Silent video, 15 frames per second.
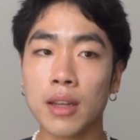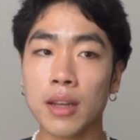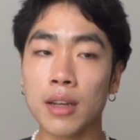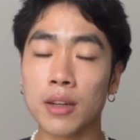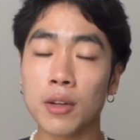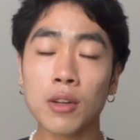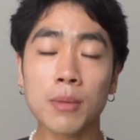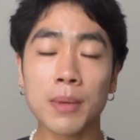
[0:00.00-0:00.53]
A
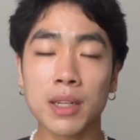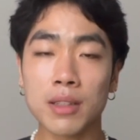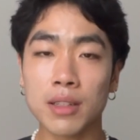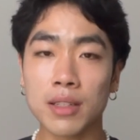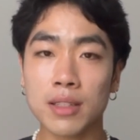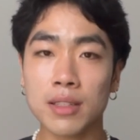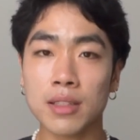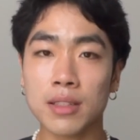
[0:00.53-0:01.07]
gold
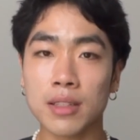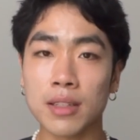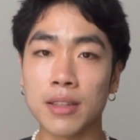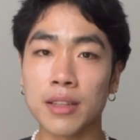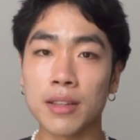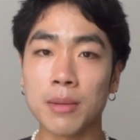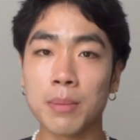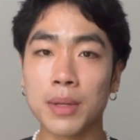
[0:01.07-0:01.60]
medalist in
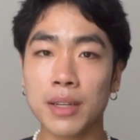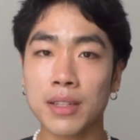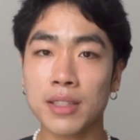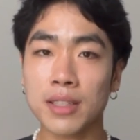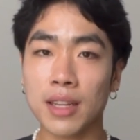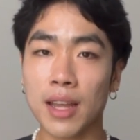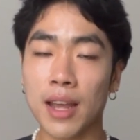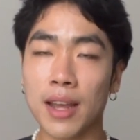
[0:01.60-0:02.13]
the
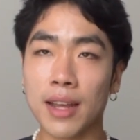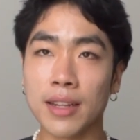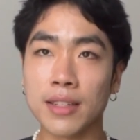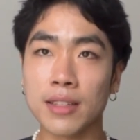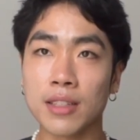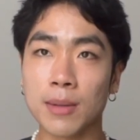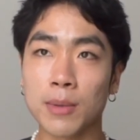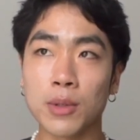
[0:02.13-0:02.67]
Olympics and
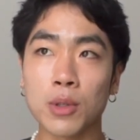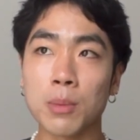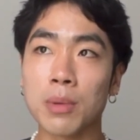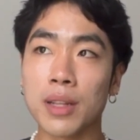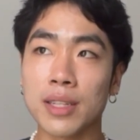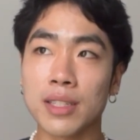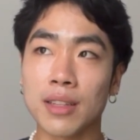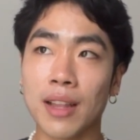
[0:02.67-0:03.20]
someone who
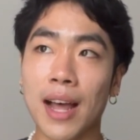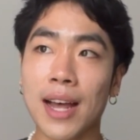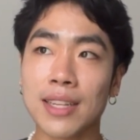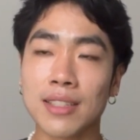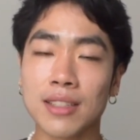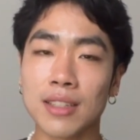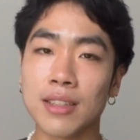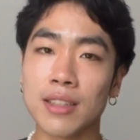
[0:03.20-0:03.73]
placed
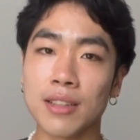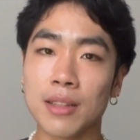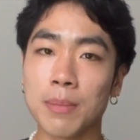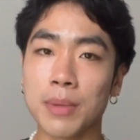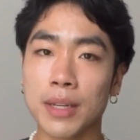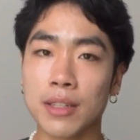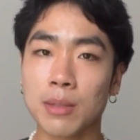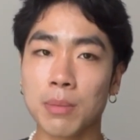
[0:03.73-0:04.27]
last in the
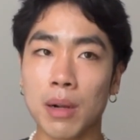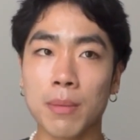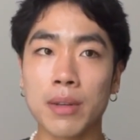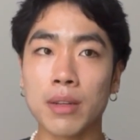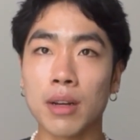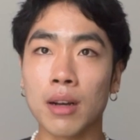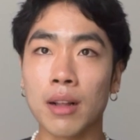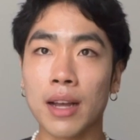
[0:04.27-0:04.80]
Olympics
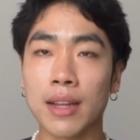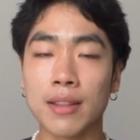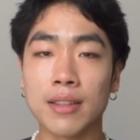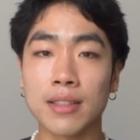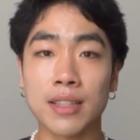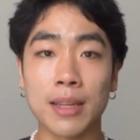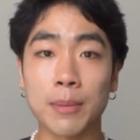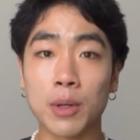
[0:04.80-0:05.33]
probably all had the
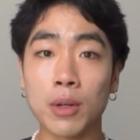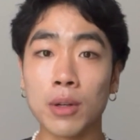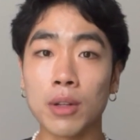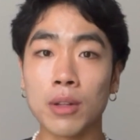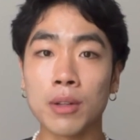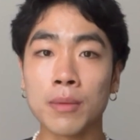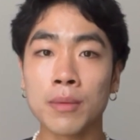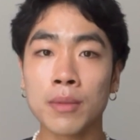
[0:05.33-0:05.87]
same
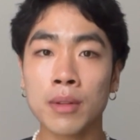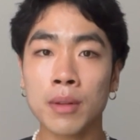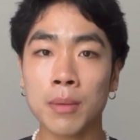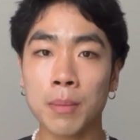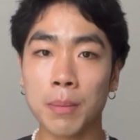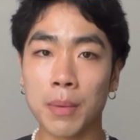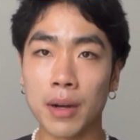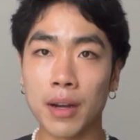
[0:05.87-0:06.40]
goal,
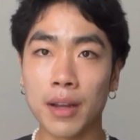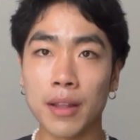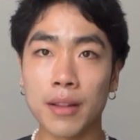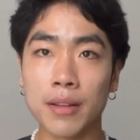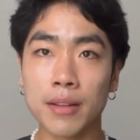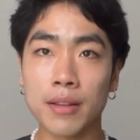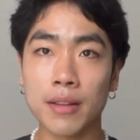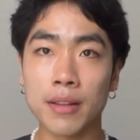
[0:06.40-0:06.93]

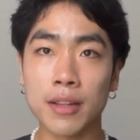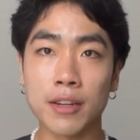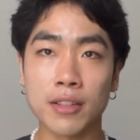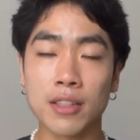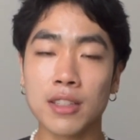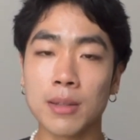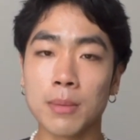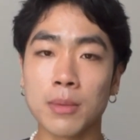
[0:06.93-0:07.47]
but their
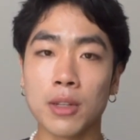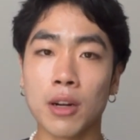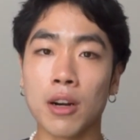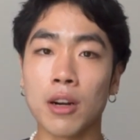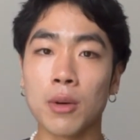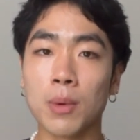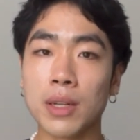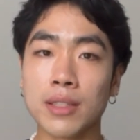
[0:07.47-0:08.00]
systems
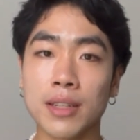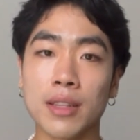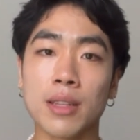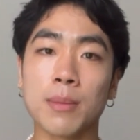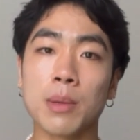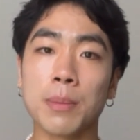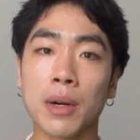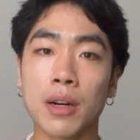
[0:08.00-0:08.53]
are what set
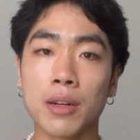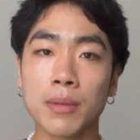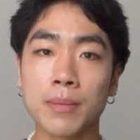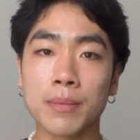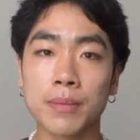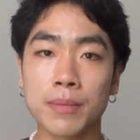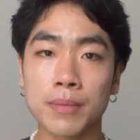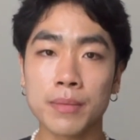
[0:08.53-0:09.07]
them apart.
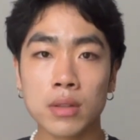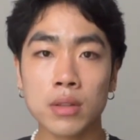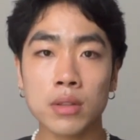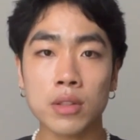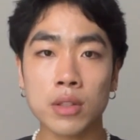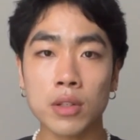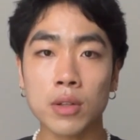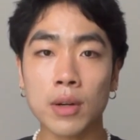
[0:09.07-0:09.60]

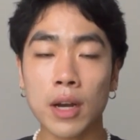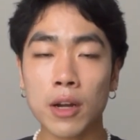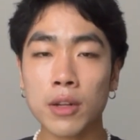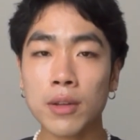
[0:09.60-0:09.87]
So how do